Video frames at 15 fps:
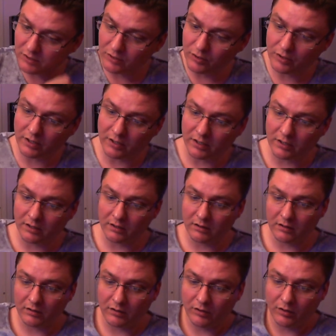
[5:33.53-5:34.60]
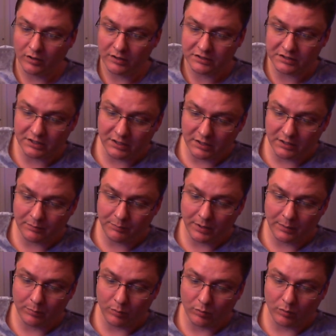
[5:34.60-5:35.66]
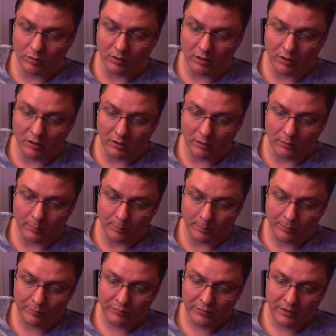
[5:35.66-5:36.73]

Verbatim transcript: you can you can see people um,